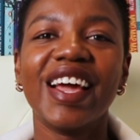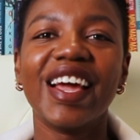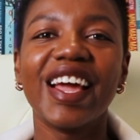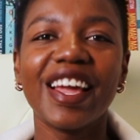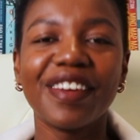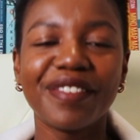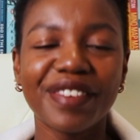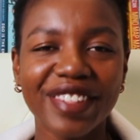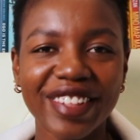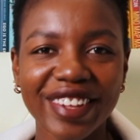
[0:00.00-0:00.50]

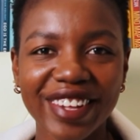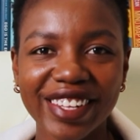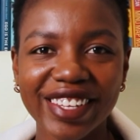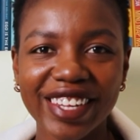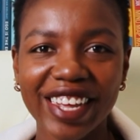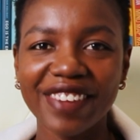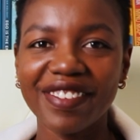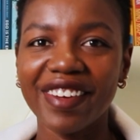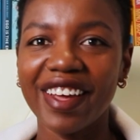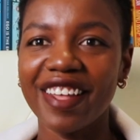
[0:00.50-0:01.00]
Every single
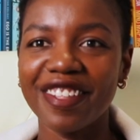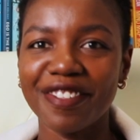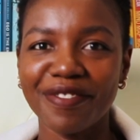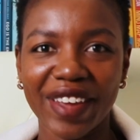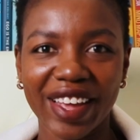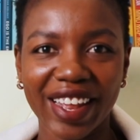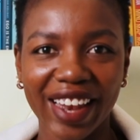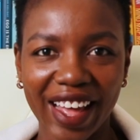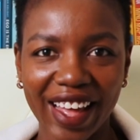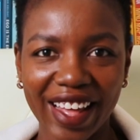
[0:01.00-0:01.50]
time I ask
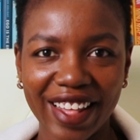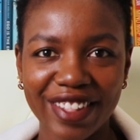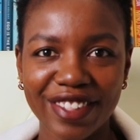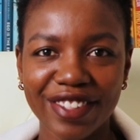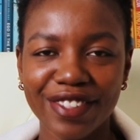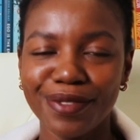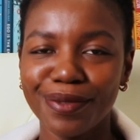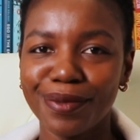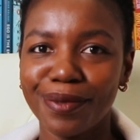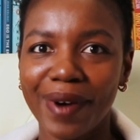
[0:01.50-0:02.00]
my
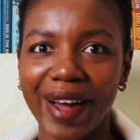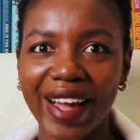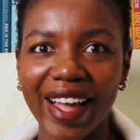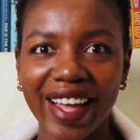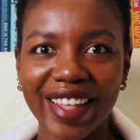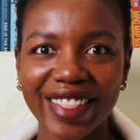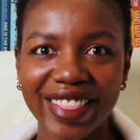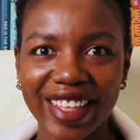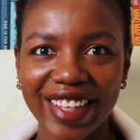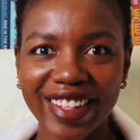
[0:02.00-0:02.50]
clients, why
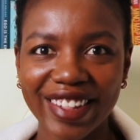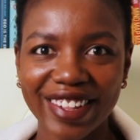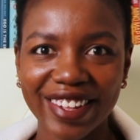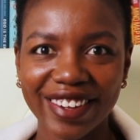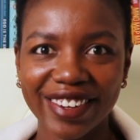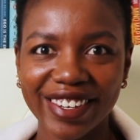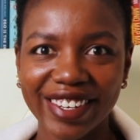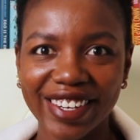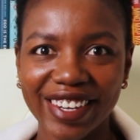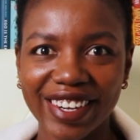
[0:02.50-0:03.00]
are things
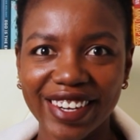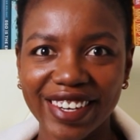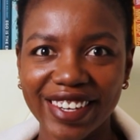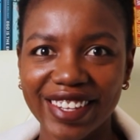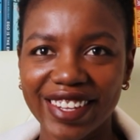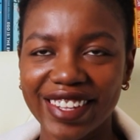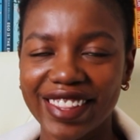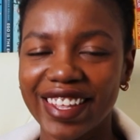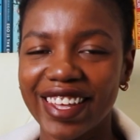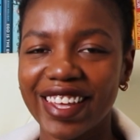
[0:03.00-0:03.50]
not done?
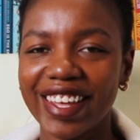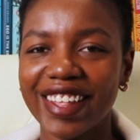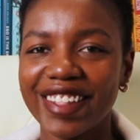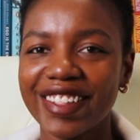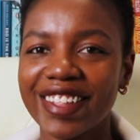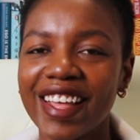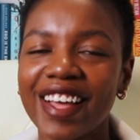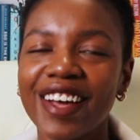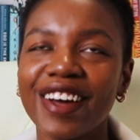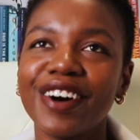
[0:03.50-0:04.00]
The thing is,
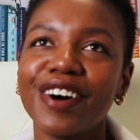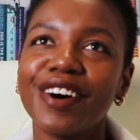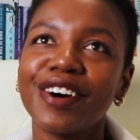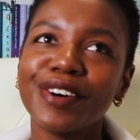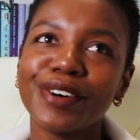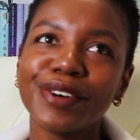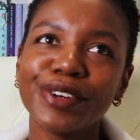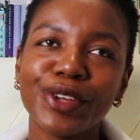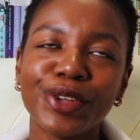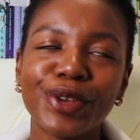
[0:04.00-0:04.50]

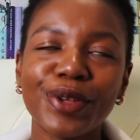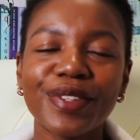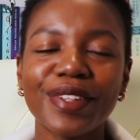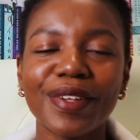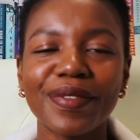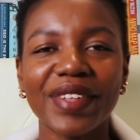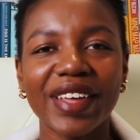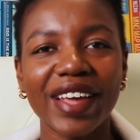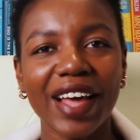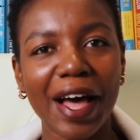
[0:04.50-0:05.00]
oh, you know,
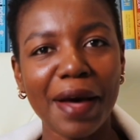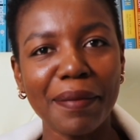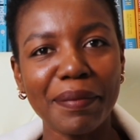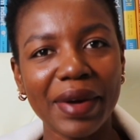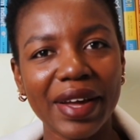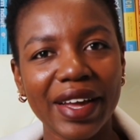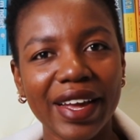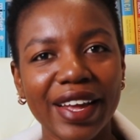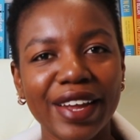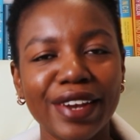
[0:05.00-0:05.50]
something
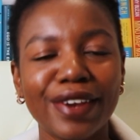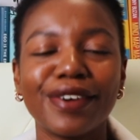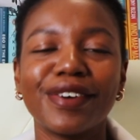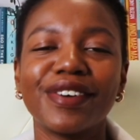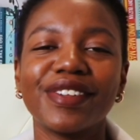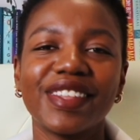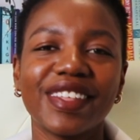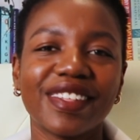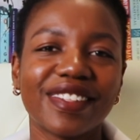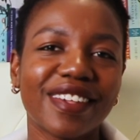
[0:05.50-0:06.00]
happened
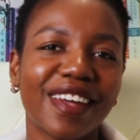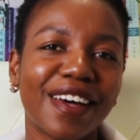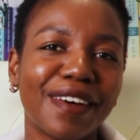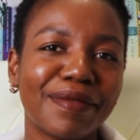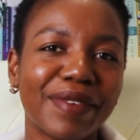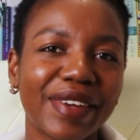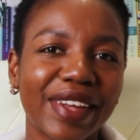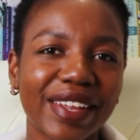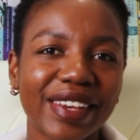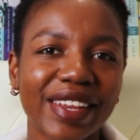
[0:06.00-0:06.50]
or this
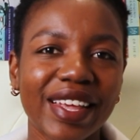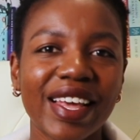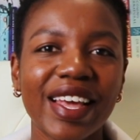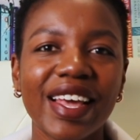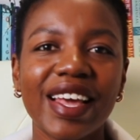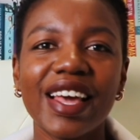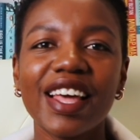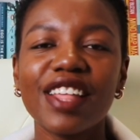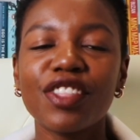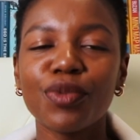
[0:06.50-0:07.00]
happened.
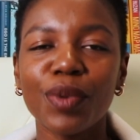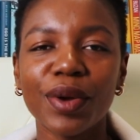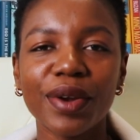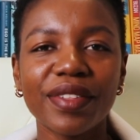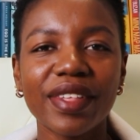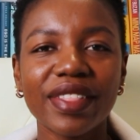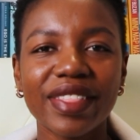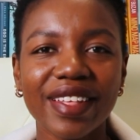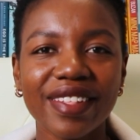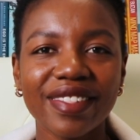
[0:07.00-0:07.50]
It's one
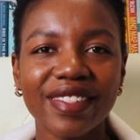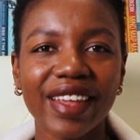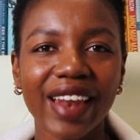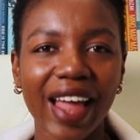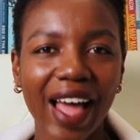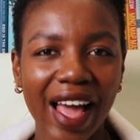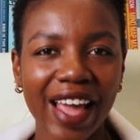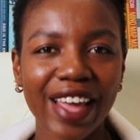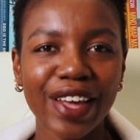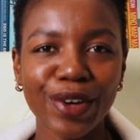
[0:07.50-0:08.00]
of the things
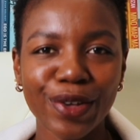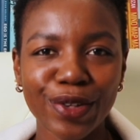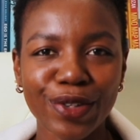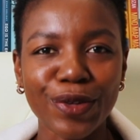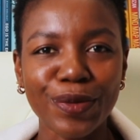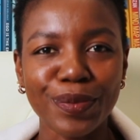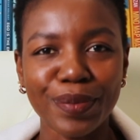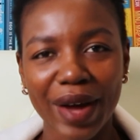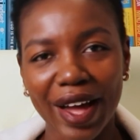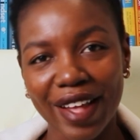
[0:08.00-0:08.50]
that I
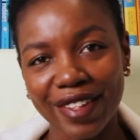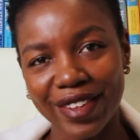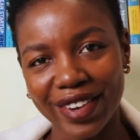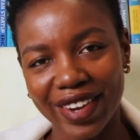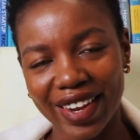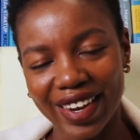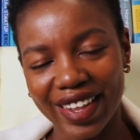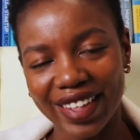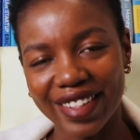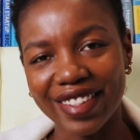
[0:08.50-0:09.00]
also
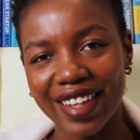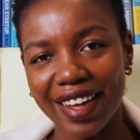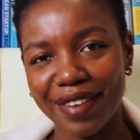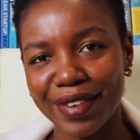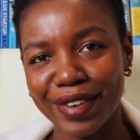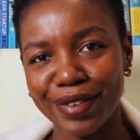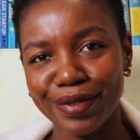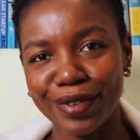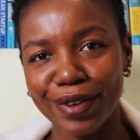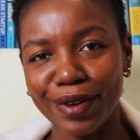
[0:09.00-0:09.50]
personally
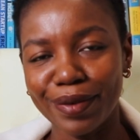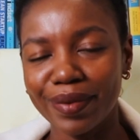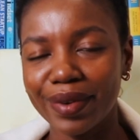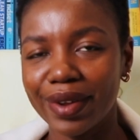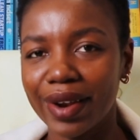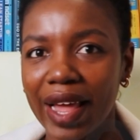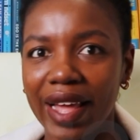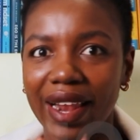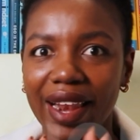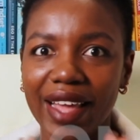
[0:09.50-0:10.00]
suffered
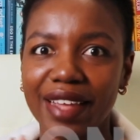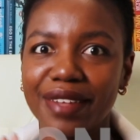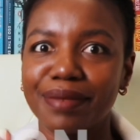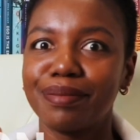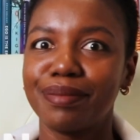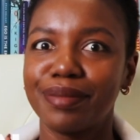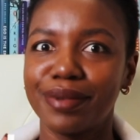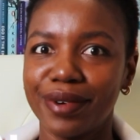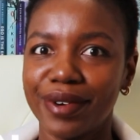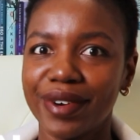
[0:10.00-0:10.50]
from. Like
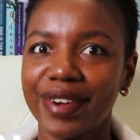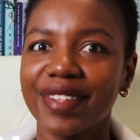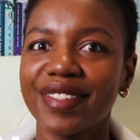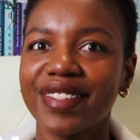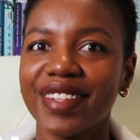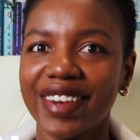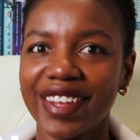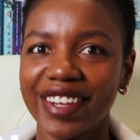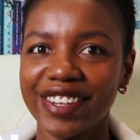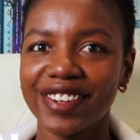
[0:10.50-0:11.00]

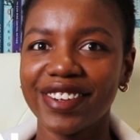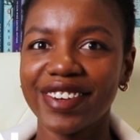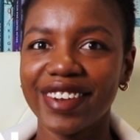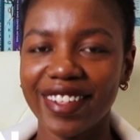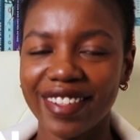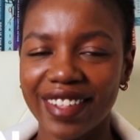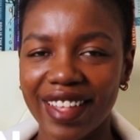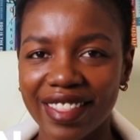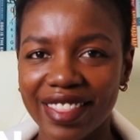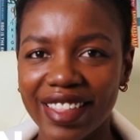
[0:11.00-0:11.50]
procrastination
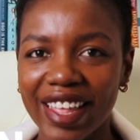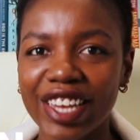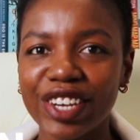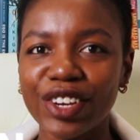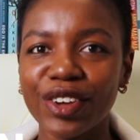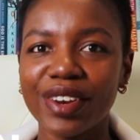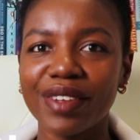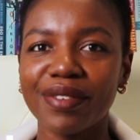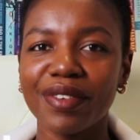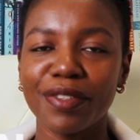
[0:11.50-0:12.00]
is that thing,
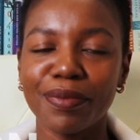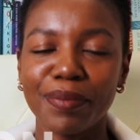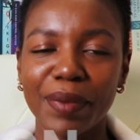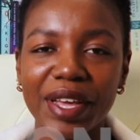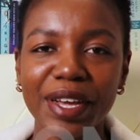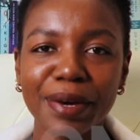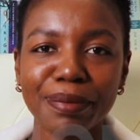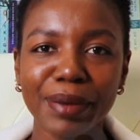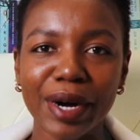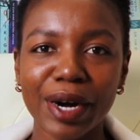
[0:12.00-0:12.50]
don't even
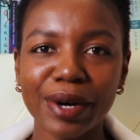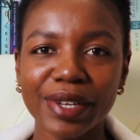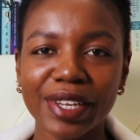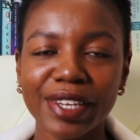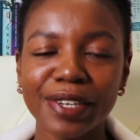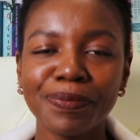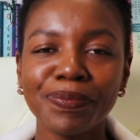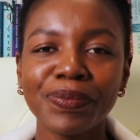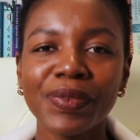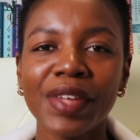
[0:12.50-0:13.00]
speak about it.